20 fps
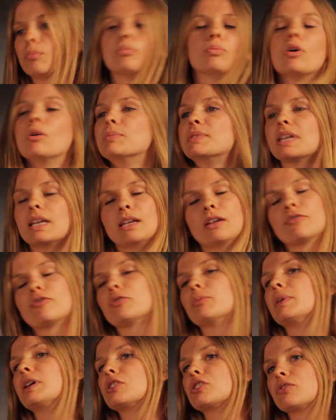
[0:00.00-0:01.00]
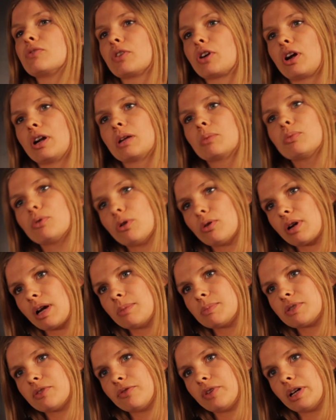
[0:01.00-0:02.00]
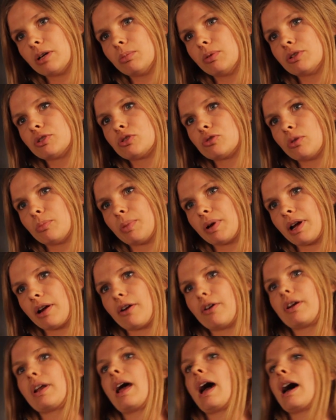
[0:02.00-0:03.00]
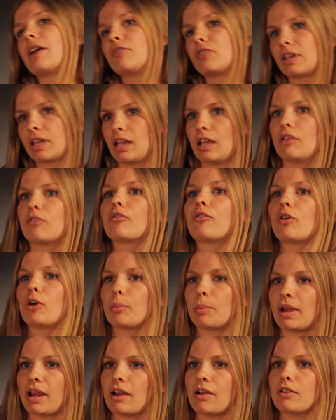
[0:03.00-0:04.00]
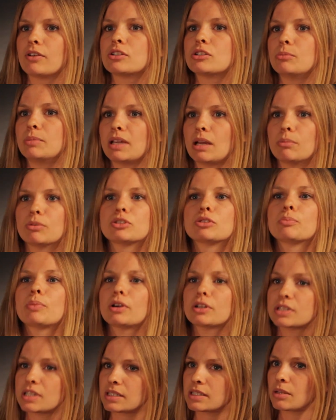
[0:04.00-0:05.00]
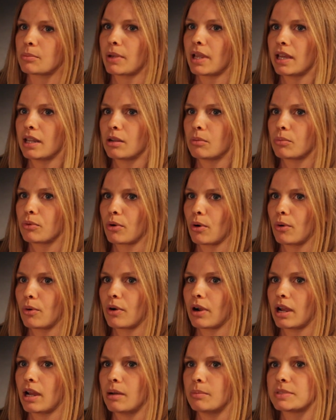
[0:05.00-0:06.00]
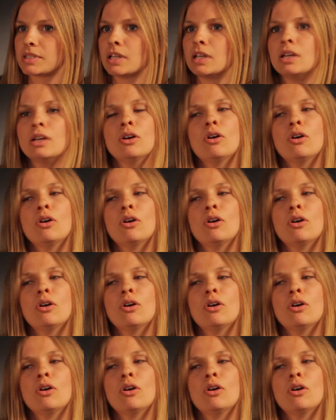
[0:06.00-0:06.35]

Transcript: obtain information regarding programs available to a parent, advocate for a parent to be able to participate in programs,